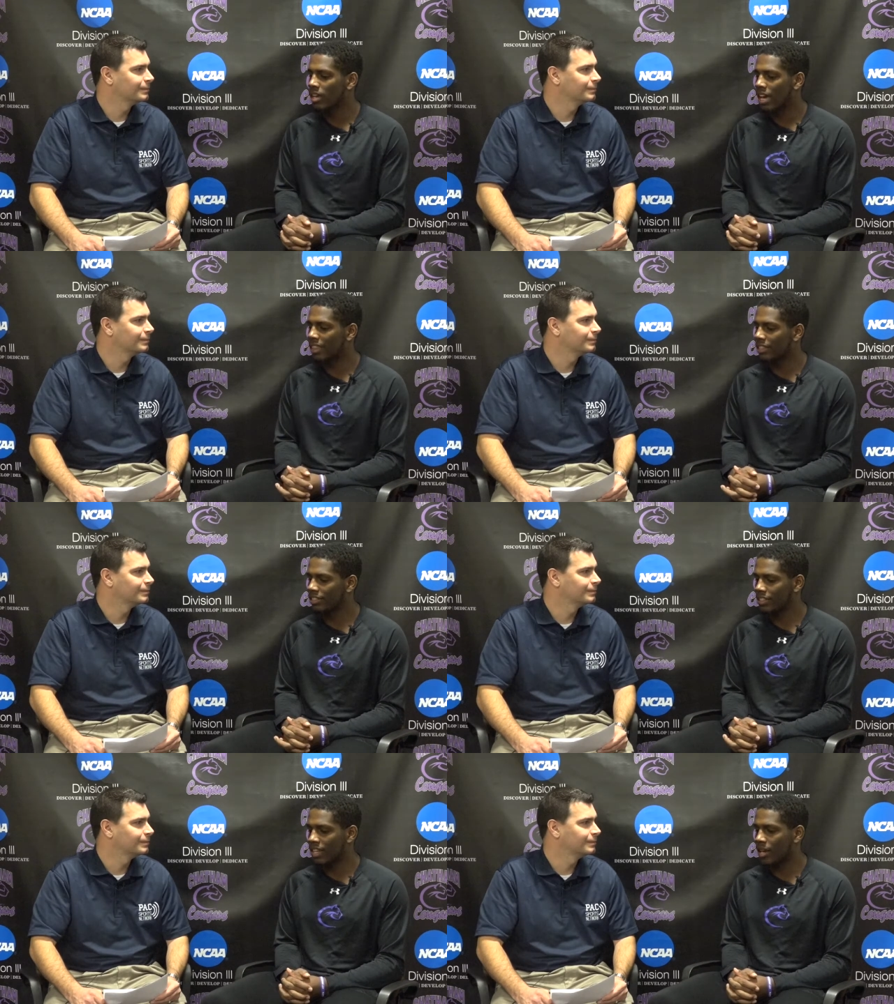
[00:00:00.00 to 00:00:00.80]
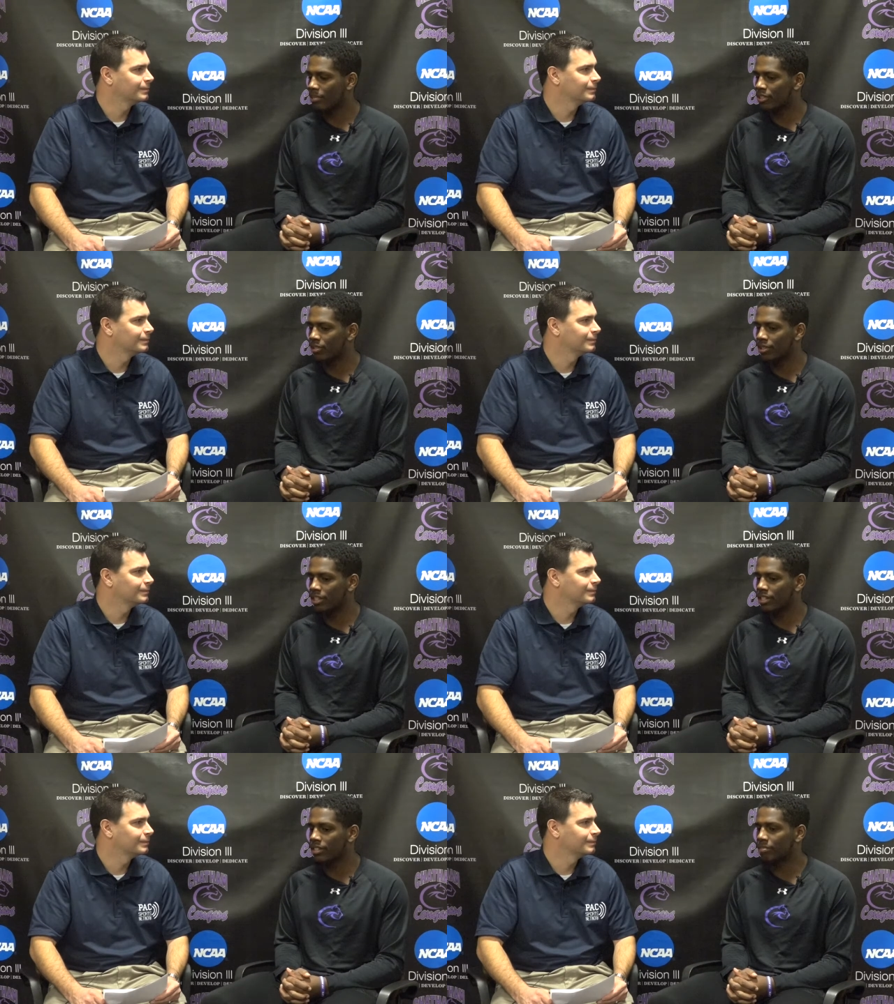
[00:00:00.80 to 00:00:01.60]
Speaker 1: I think just the
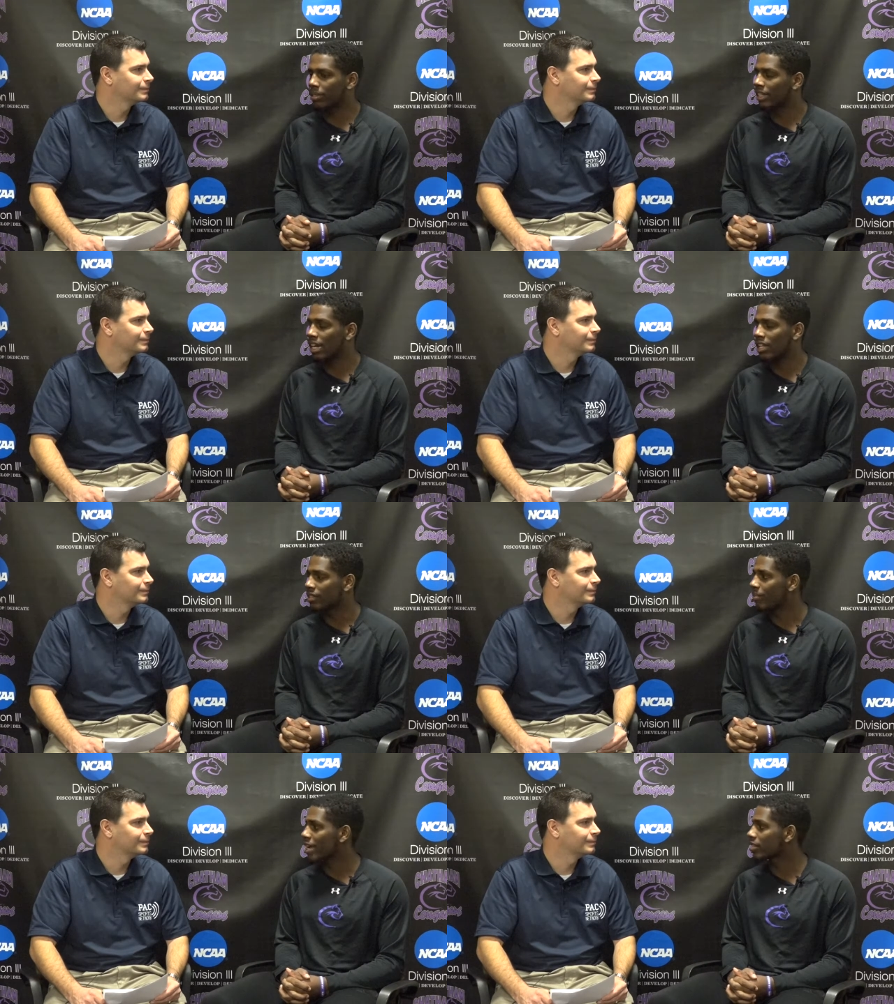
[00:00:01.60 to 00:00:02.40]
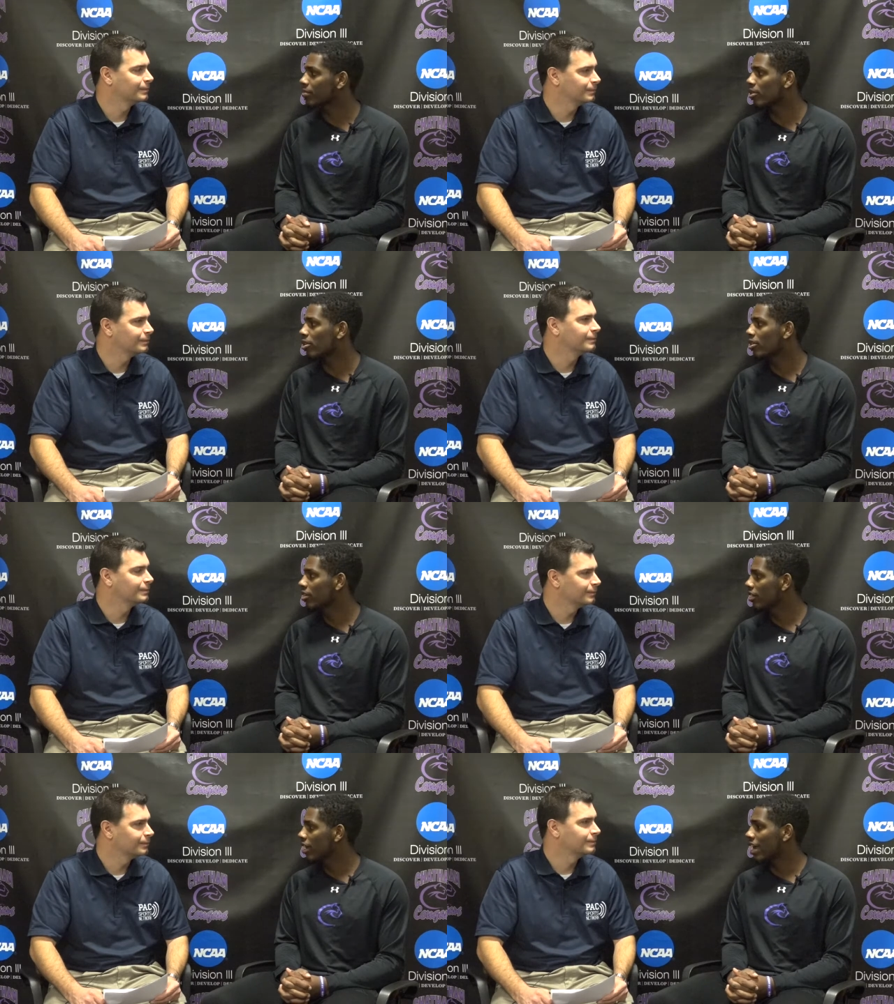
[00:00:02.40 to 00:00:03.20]
opportunity to play college basketball
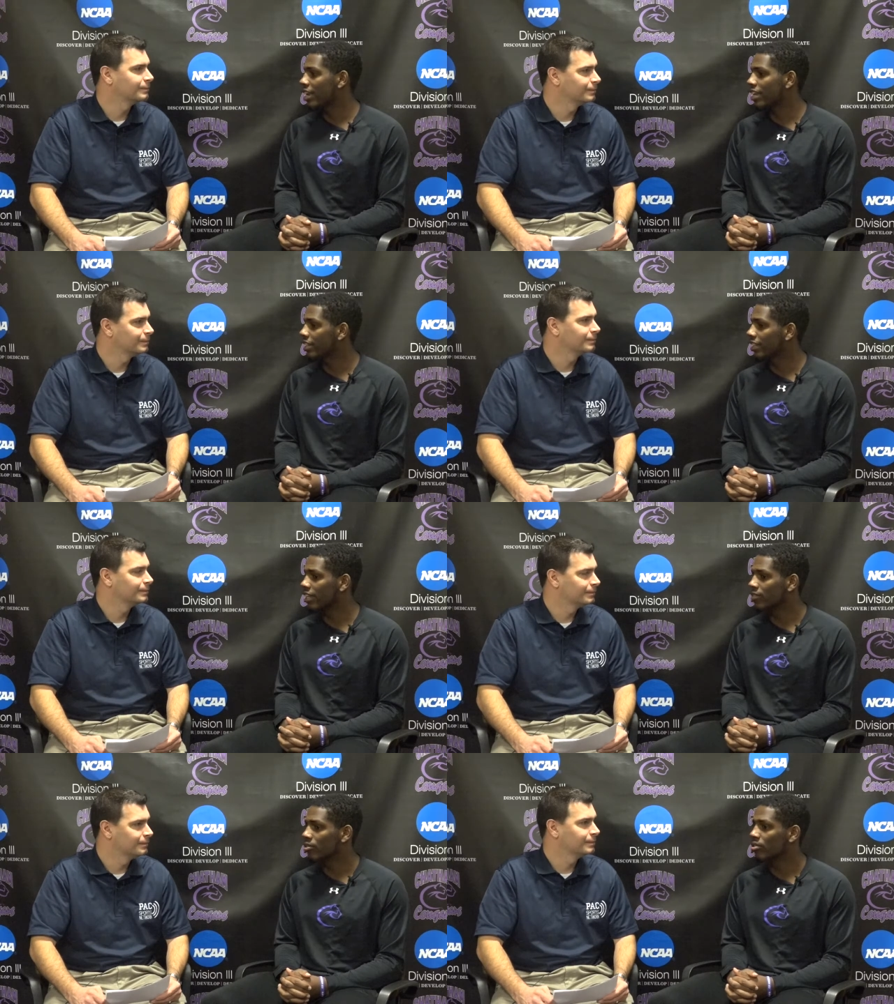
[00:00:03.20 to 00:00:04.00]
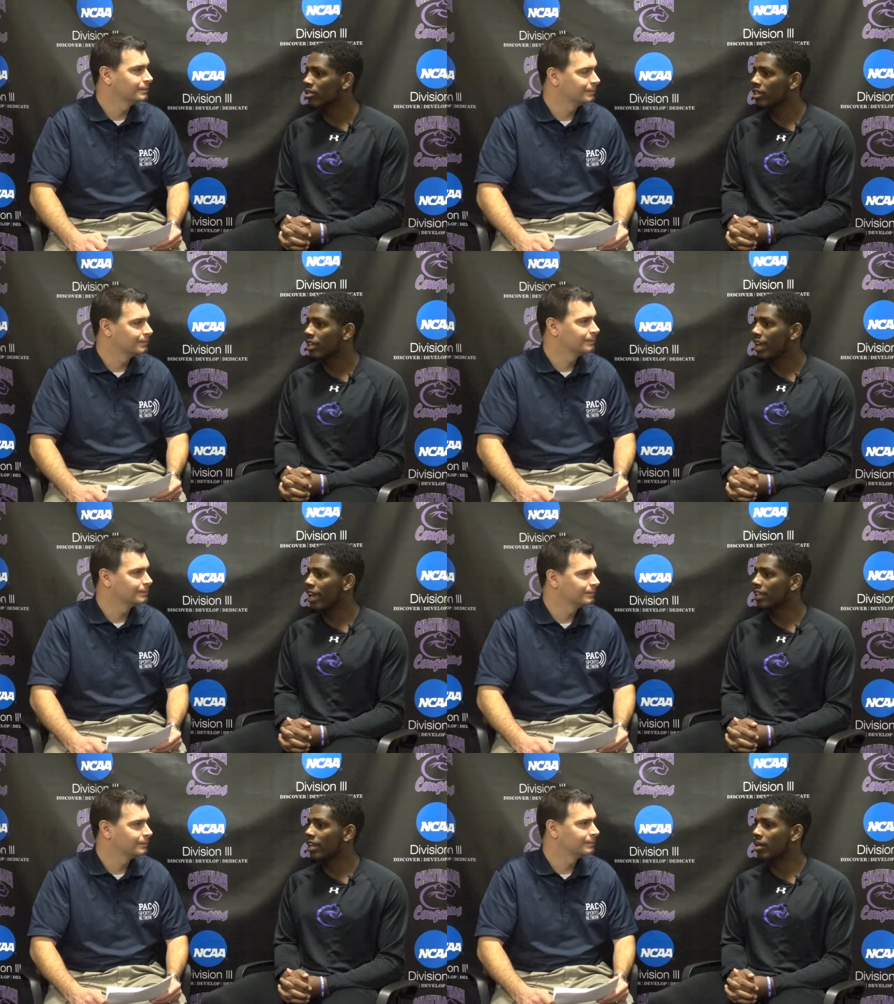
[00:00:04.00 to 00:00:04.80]
at any level
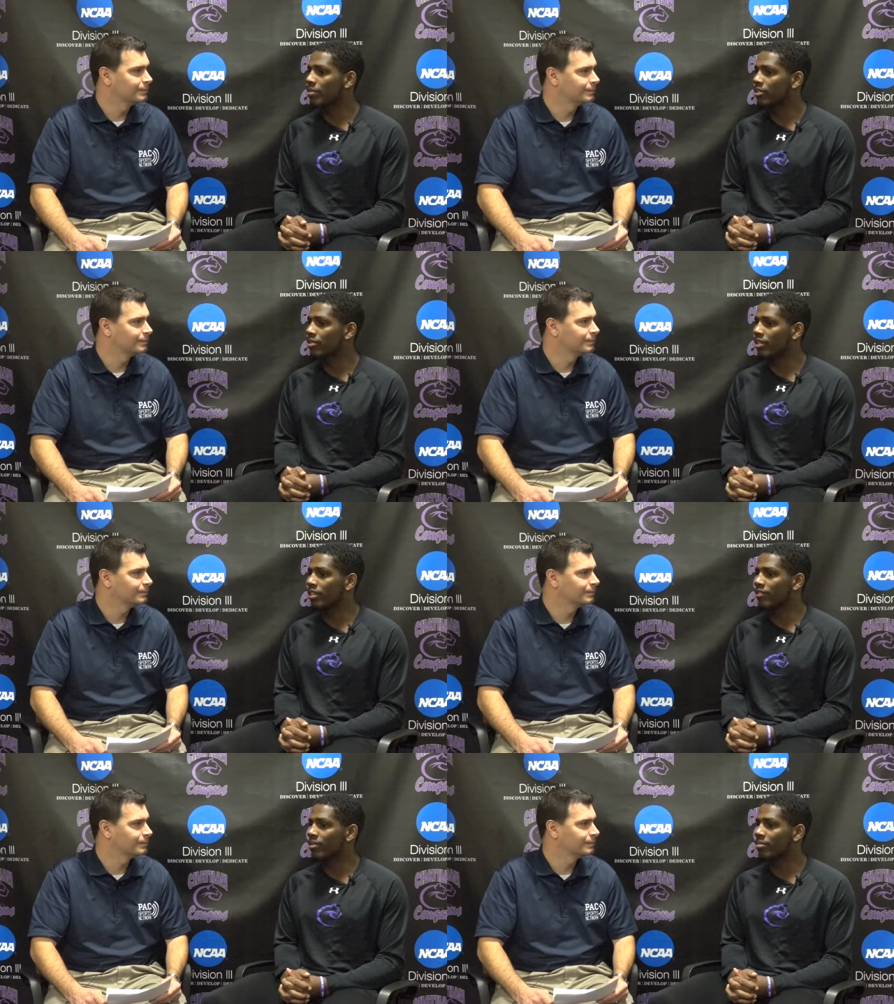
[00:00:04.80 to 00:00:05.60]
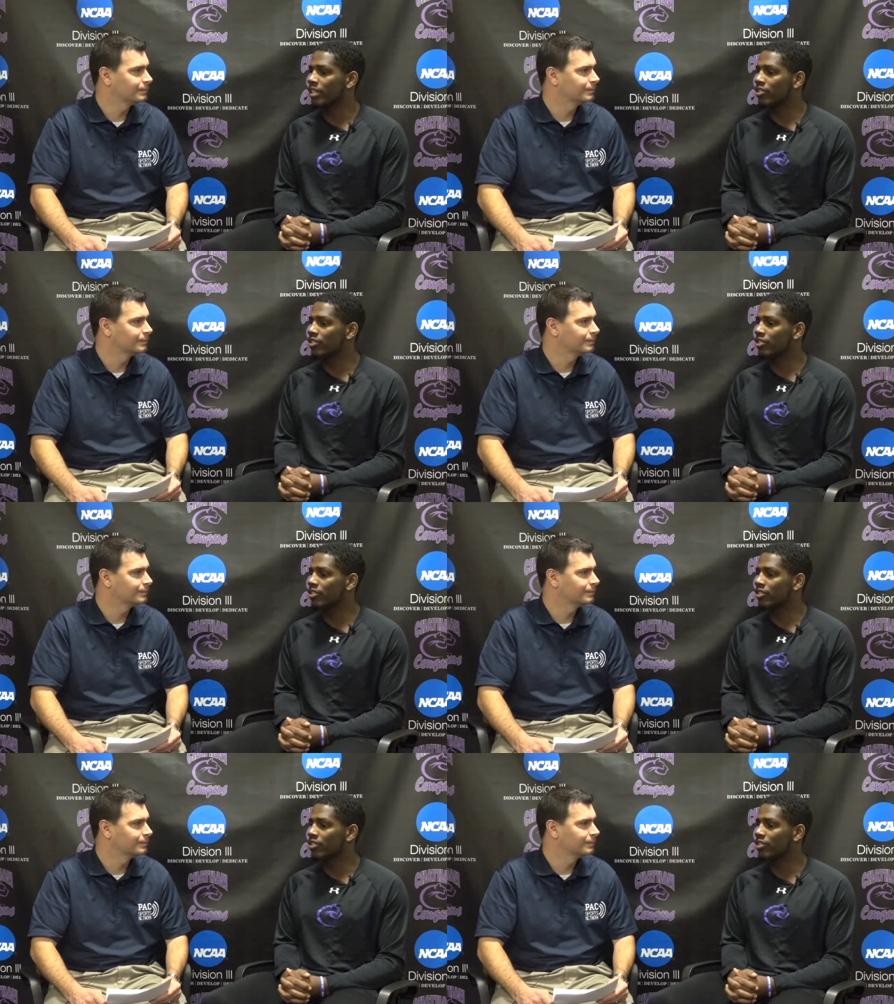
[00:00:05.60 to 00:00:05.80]
and the opportunity for me